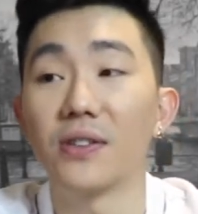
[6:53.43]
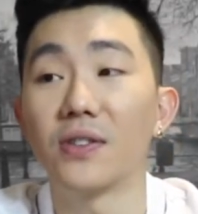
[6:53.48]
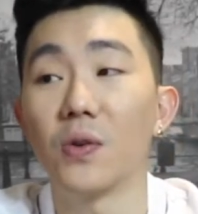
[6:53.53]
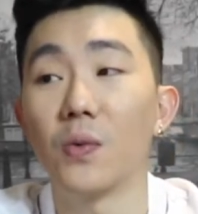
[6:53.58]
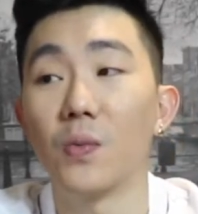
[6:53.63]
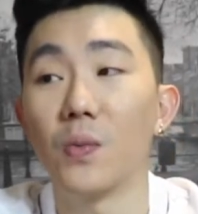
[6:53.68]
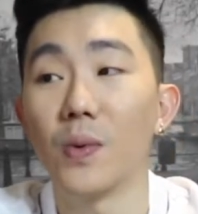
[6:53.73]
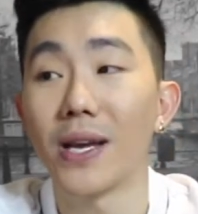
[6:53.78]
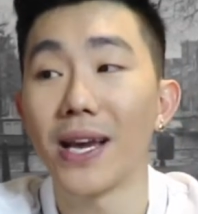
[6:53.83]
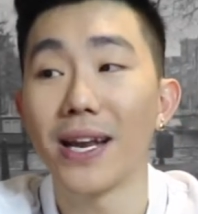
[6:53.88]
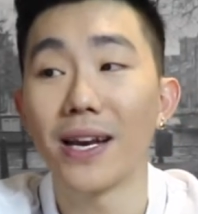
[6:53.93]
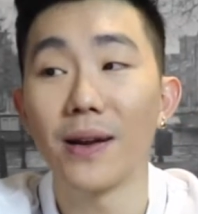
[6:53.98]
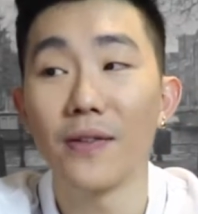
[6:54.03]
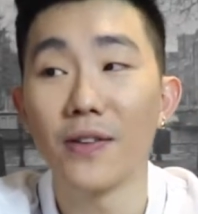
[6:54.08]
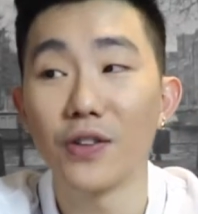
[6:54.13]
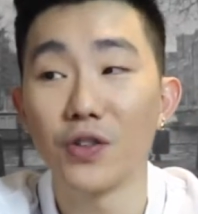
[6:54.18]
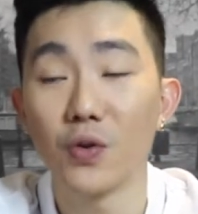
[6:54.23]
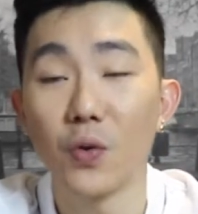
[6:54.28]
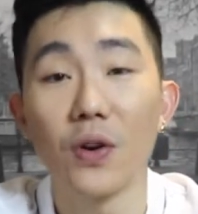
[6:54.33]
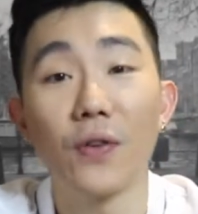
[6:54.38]
So we kind
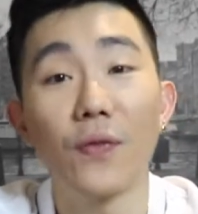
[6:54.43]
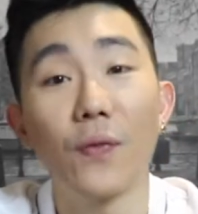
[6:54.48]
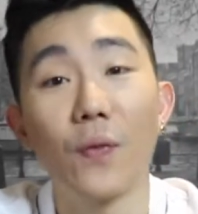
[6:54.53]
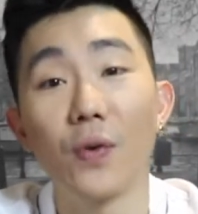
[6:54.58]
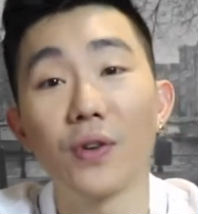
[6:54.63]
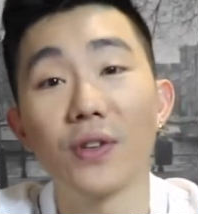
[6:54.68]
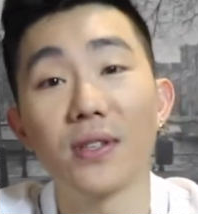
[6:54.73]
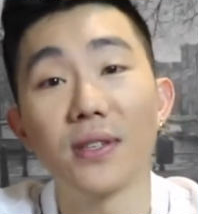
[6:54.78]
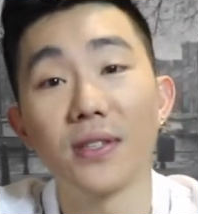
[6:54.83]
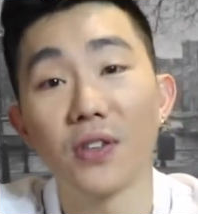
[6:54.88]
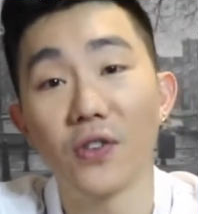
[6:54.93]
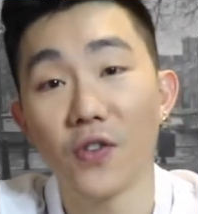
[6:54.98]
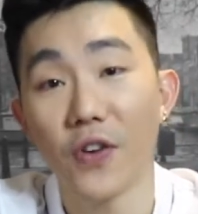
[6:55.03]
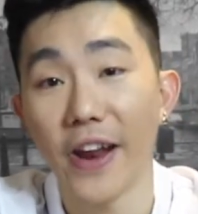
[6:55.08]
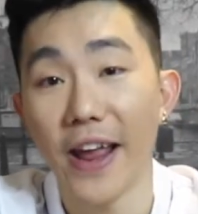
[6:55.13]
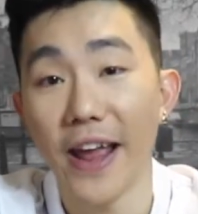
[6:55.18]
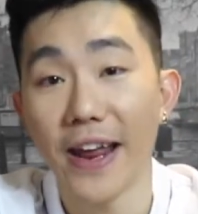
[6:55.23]
of joined forces to create